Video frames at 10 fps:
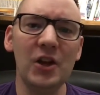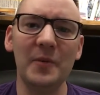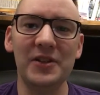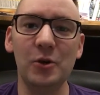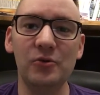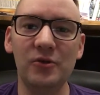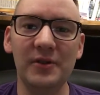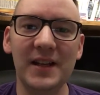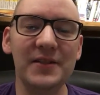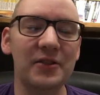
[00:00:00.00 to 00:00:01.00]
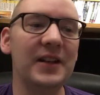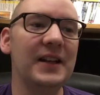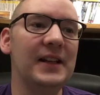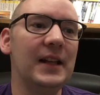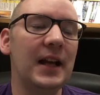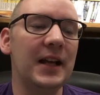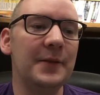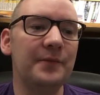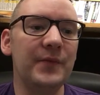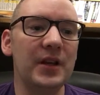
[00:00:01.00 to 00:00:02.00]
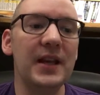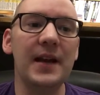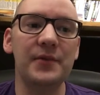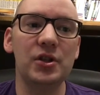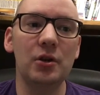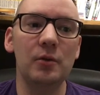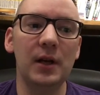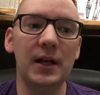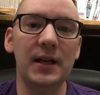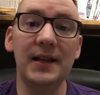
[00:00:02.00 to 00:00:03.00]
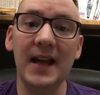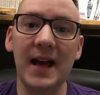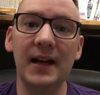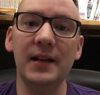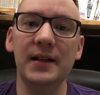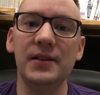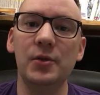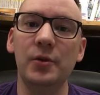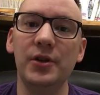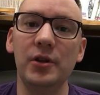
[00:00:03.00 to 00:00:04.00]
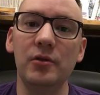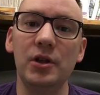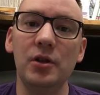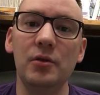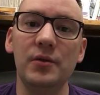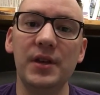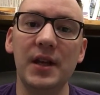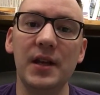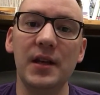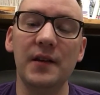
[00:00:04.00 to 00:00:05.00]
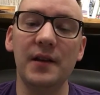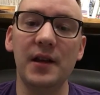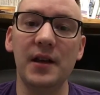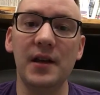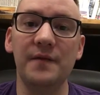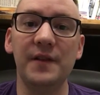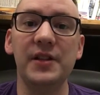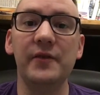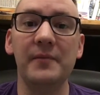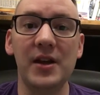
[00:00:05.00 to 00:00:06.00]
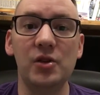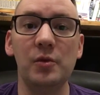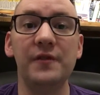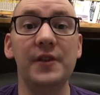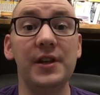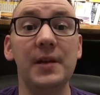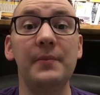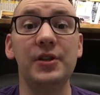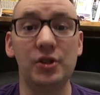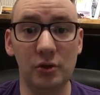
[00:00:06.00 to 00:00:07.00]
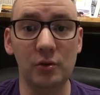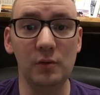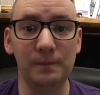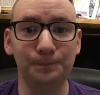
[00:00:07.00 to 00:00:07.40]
Got my tones wrong there, sorry. Yeah, so liang is the word that you'd use in front of a measure word for the number 2.